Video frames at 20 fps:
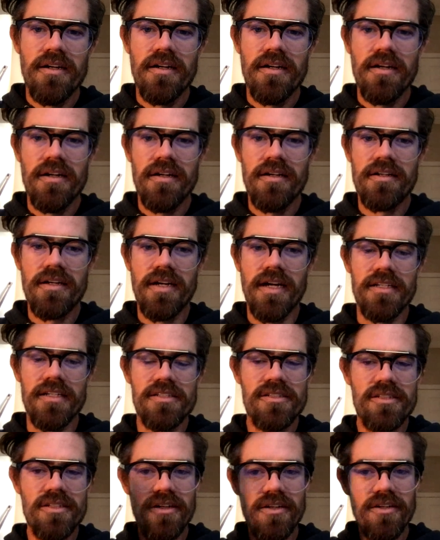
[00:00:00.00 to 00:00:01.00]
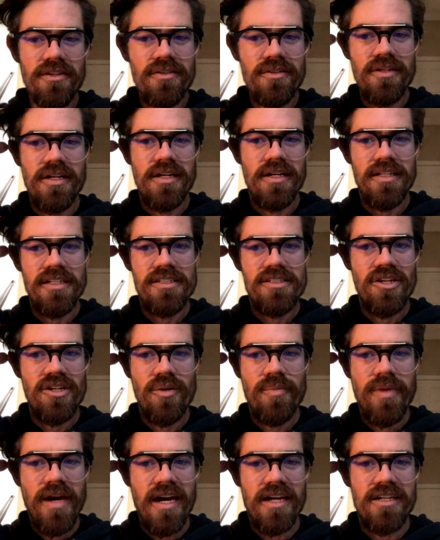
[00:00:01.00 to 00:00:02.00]
All right, so let's go
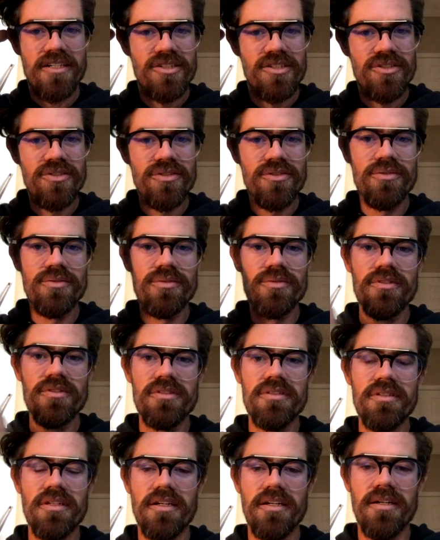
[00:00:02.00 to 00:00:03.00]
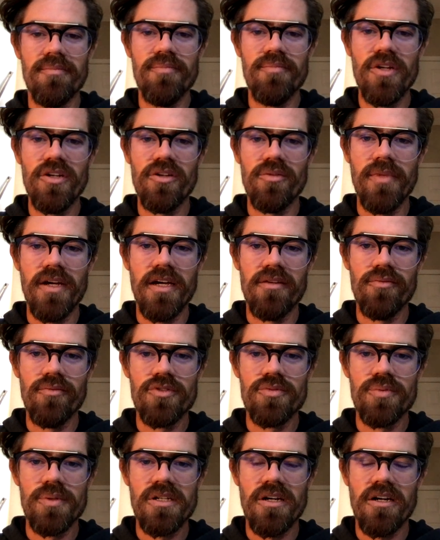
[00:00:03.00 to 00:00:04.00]
back to middlemen,
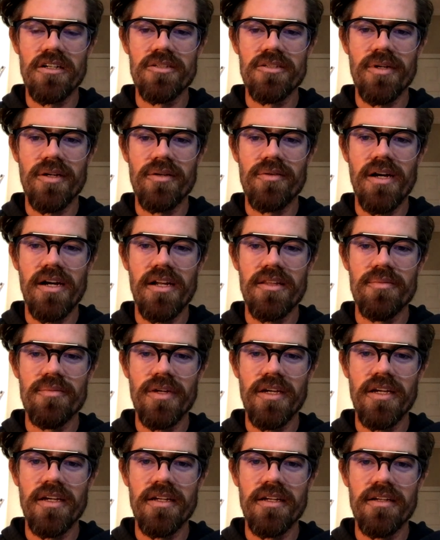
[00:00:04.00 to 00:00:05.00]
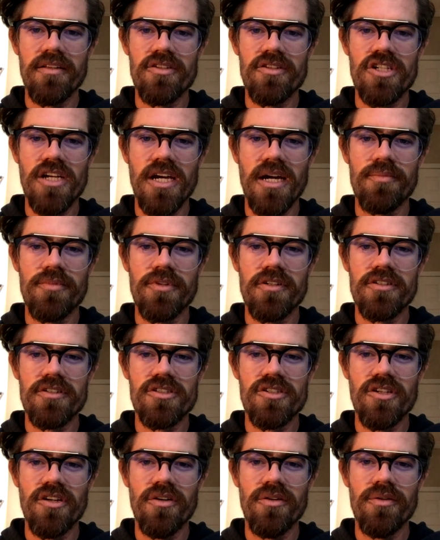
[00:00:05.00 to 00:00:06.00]
which we talked about right at the beginning of the chapter.
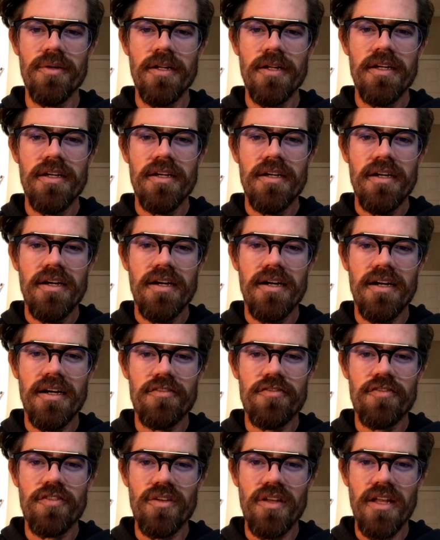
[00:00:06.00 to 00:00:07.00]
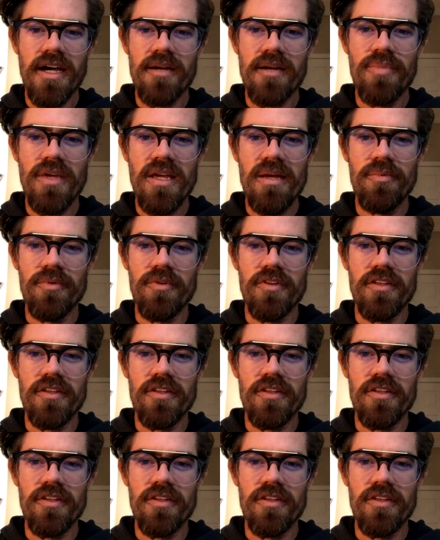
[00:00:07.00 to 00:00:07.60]
So for a lot of people, the